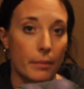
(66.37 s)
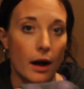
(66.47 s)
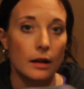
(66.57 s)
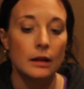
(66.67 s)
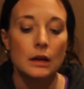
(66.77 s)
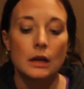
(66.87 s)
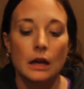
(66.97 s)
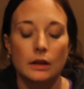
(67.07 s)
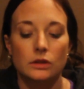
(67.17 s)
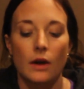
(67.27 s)
ball.
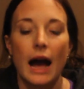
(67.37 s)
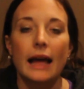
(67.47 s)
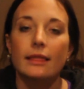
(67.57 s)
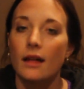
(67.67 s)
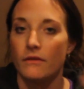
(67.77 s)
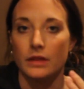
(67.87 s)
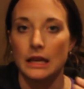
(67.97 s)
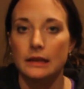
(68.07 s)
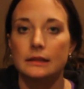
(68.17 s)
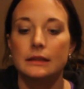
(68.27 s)
And so I love
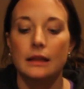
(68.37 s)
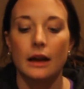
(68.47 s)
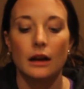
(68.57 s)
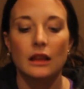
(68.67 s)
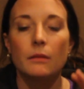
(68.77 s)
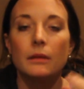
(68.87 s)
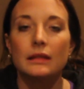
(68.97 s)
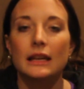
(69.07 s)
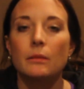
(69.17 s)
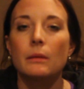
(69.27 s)
these. They're a
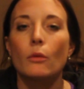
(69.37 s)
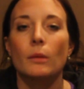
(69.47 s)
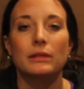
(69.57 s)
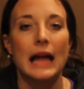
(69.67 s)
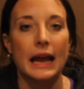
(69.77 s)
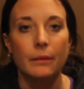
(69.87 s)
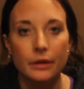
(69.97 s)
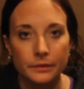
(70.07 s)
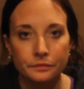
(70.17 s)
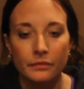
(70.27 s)
little bit more
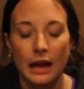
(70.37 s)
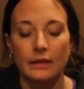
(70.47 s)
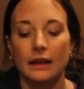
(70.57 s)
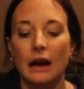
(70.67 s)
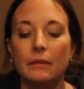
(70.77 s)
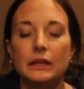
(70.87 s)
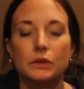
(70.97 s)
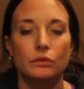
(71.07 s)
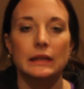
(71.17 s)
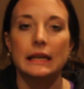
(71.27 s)
pliable, and they come in
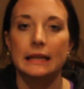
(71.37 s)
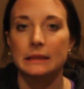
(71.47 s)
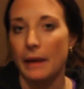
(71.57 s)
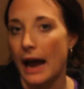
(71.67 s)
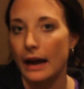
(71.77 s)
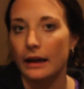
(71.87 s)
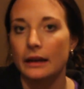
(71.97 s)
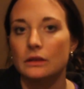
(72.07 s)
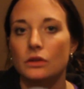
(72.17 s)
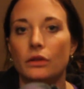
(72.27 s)
this really nice bag.
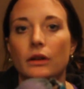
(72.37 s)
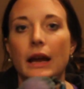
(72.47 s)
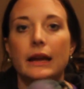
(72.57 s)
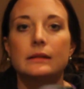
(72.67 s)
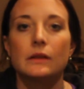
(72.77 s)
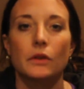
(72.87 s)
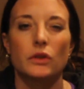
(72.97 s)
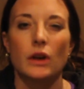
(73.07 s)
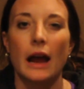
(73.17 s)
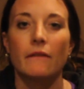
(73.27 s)
And so they're nice if you're
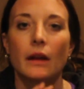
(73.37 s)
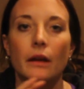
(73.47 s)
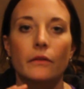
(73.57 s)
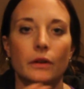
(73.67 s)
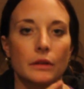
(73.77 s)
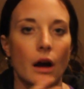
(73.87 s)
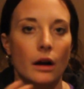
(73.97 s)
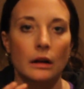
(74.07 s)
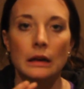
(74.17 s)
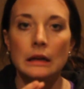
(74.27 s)
driving for long